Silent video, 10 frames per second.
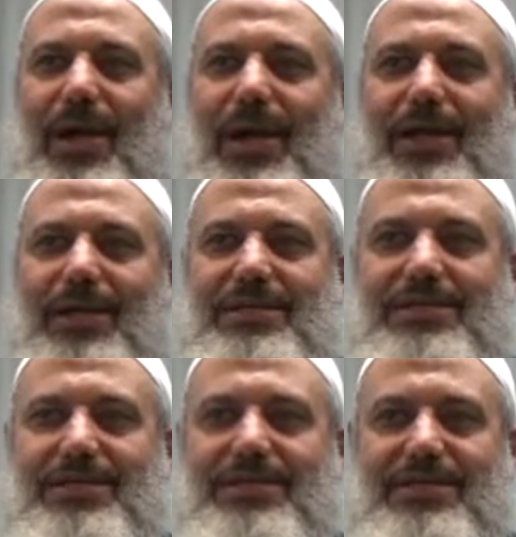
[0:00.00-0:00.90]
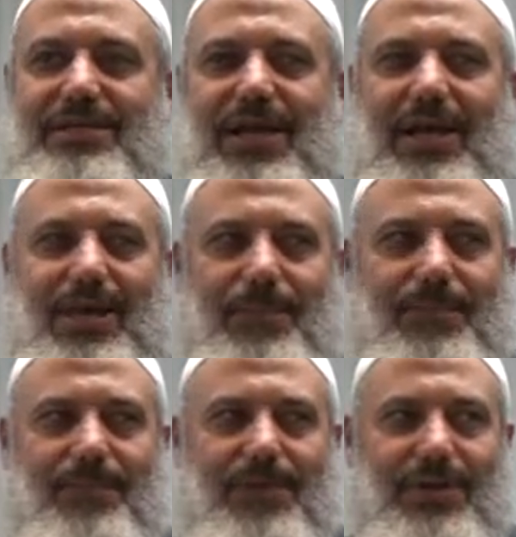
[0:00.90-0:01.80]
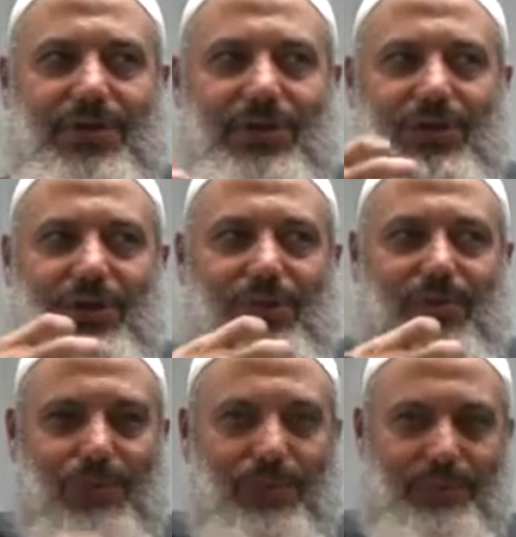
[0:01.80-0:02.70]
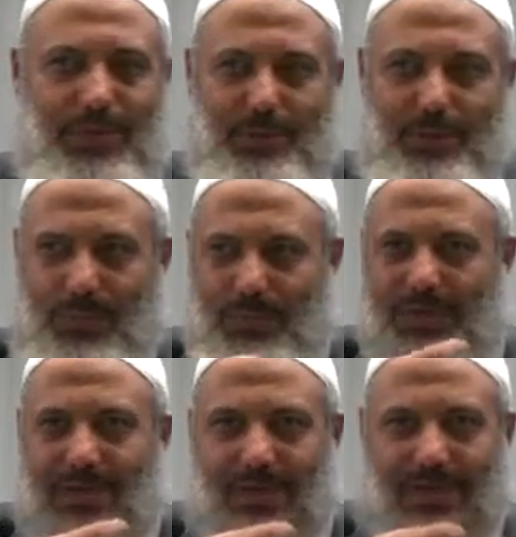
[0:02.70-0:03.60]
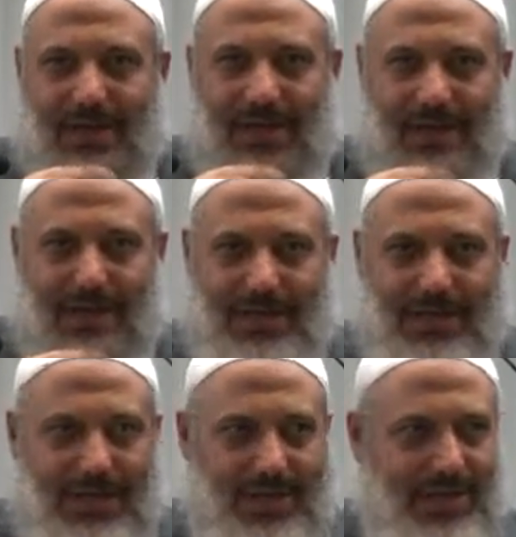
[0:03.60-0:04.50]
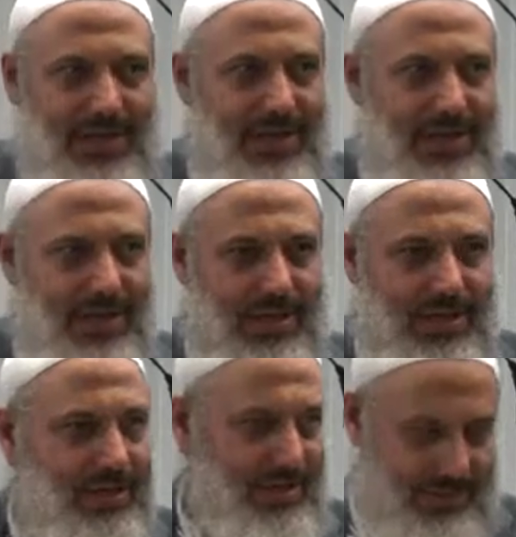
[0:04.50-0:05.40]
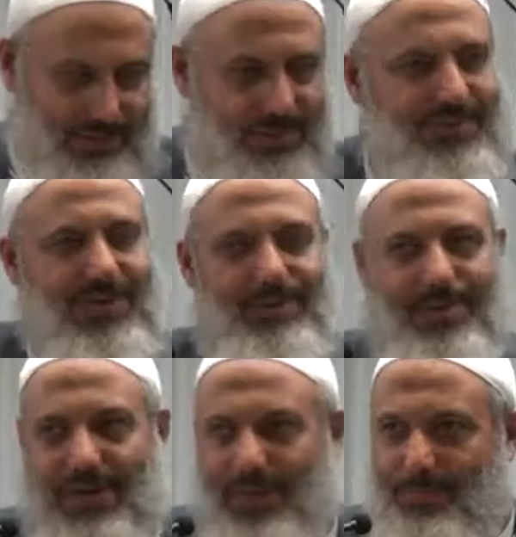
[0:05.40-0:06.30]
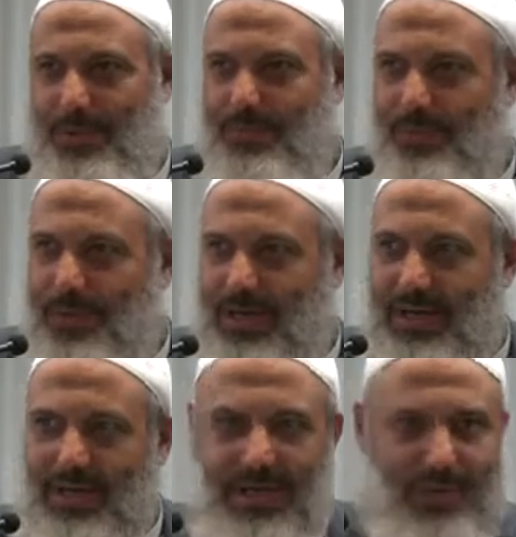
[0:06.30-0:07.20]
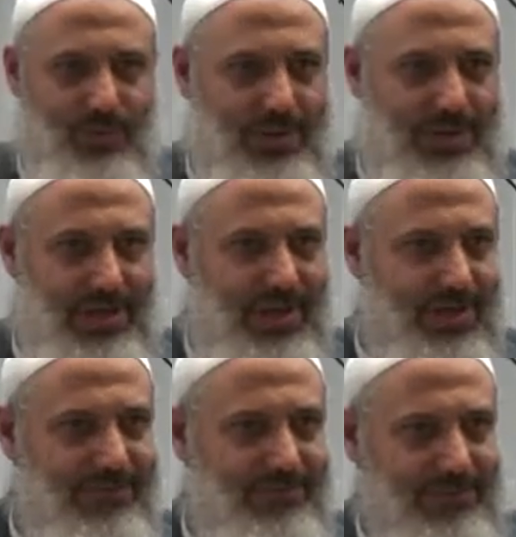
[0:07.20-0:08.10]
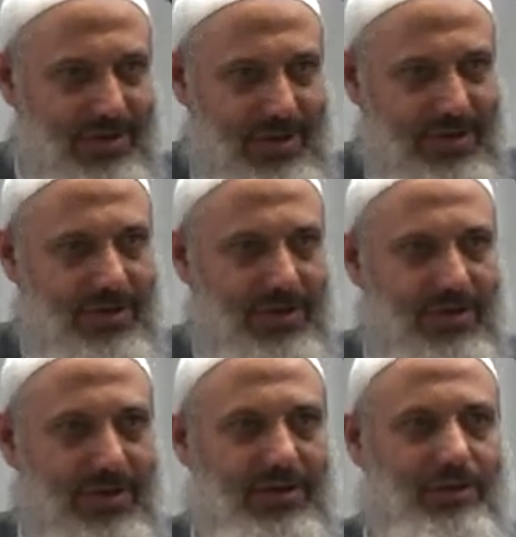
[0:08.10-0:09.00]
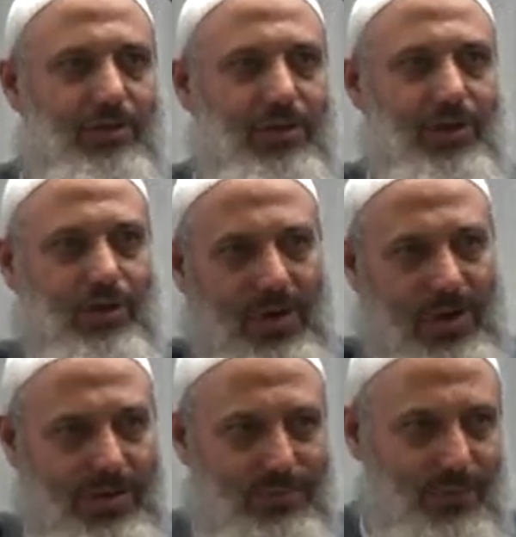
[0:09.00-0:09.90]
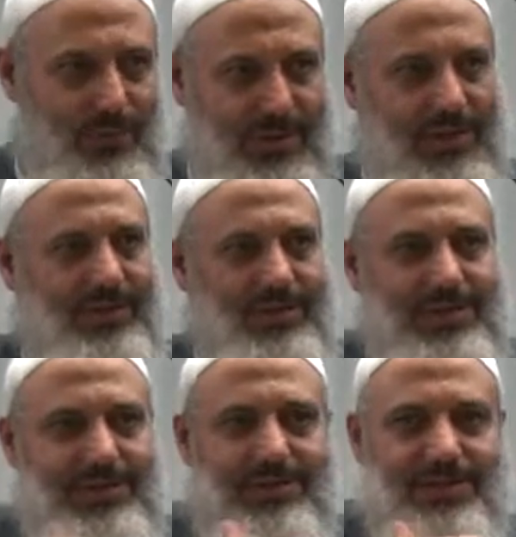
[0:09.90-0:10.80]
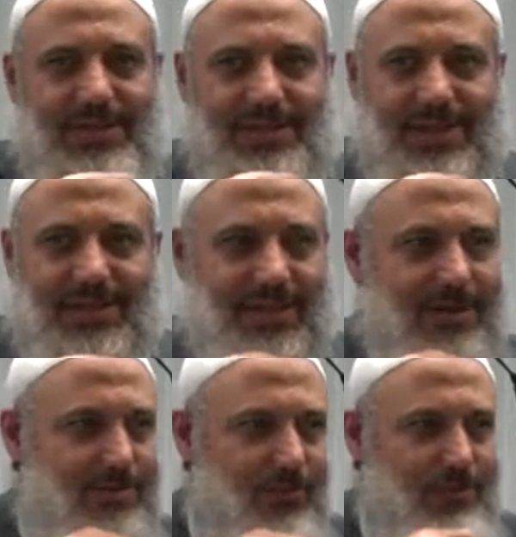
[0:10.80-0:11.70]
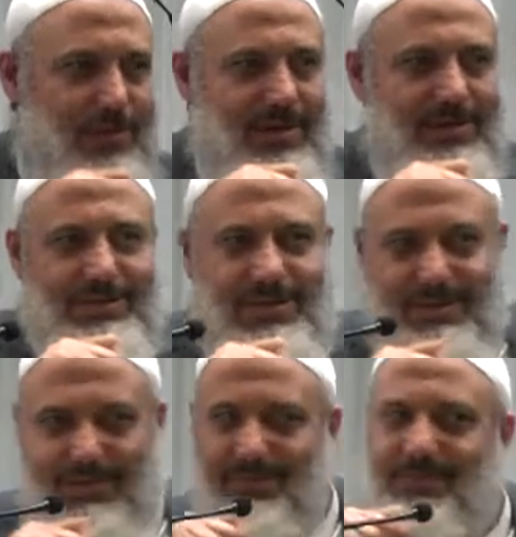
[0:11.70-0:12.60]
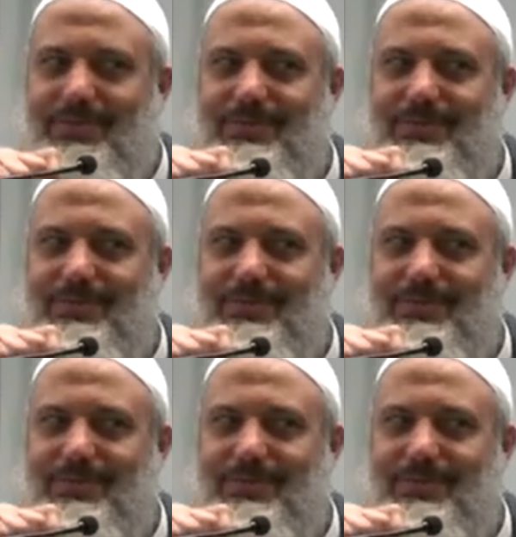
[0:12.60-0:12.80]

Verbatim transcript: I Islam you know people Any uh, people when they have a uh, donkey or animal or uh, just they take a rope and just